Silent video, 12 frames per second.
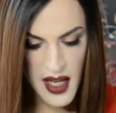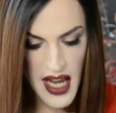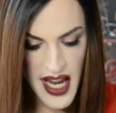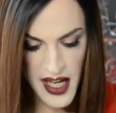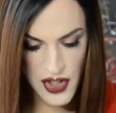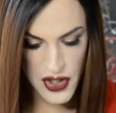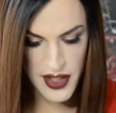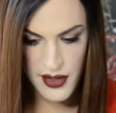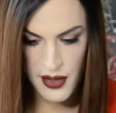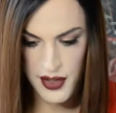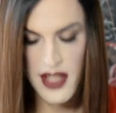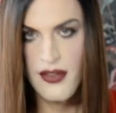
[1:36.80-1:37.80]
Actually,
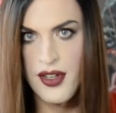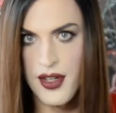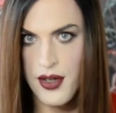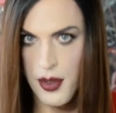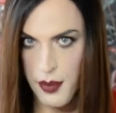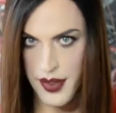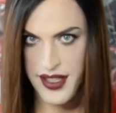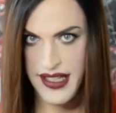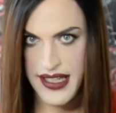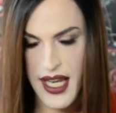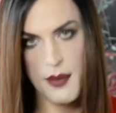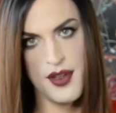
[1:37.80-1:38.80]
not even the company
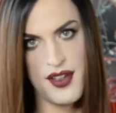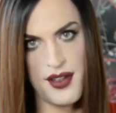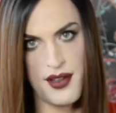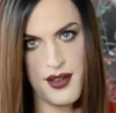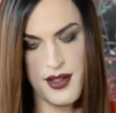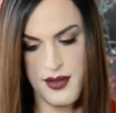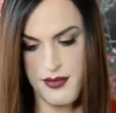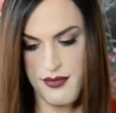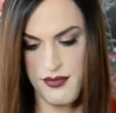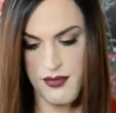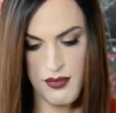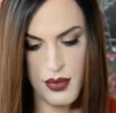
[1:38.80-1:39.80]
name is
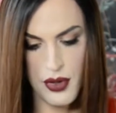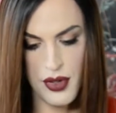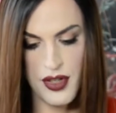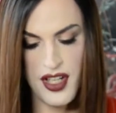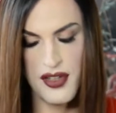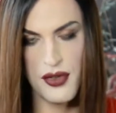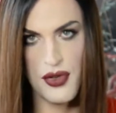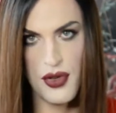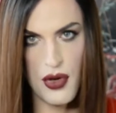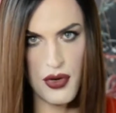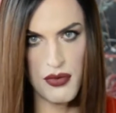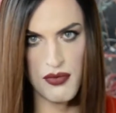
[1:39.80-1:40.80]
put on it,
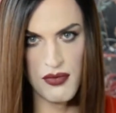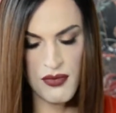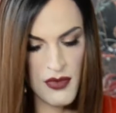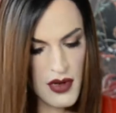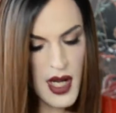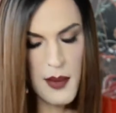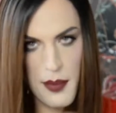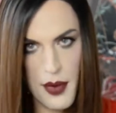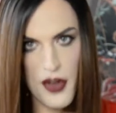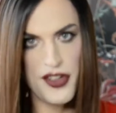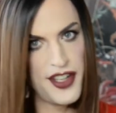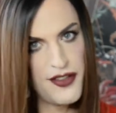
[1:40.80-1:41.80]
so I'm
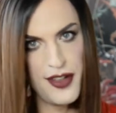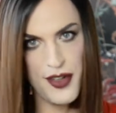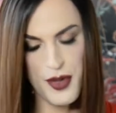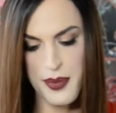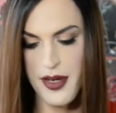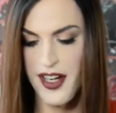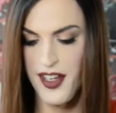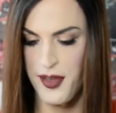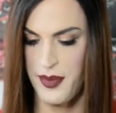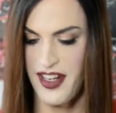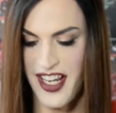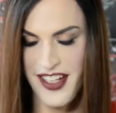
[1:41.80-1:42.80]
positively surprised
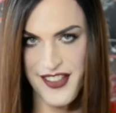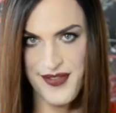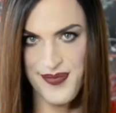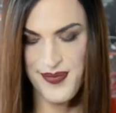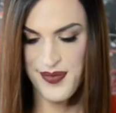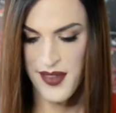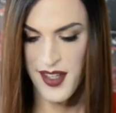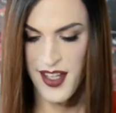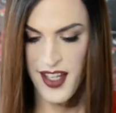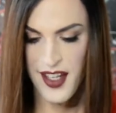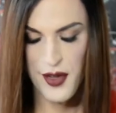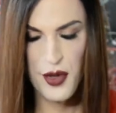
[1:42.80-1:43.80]
by that.
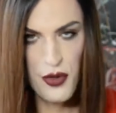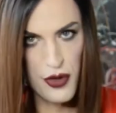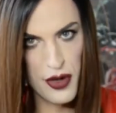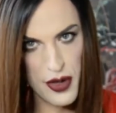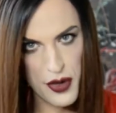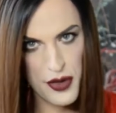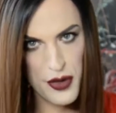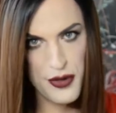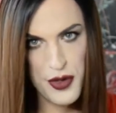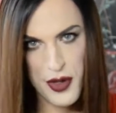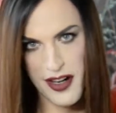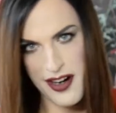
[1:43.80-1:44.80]
So for those of
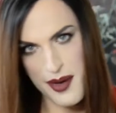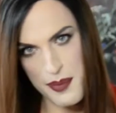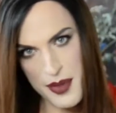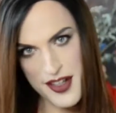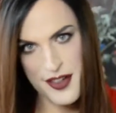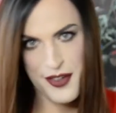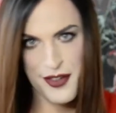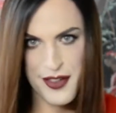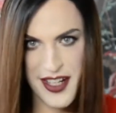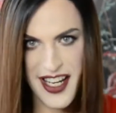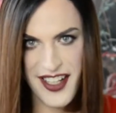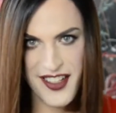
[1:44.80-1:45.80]
you who are a bit
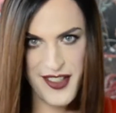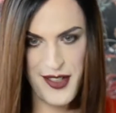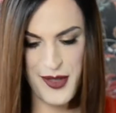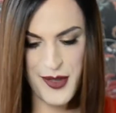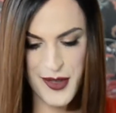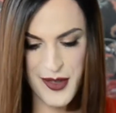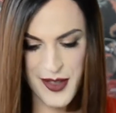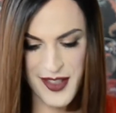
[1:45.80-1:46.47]
afraid to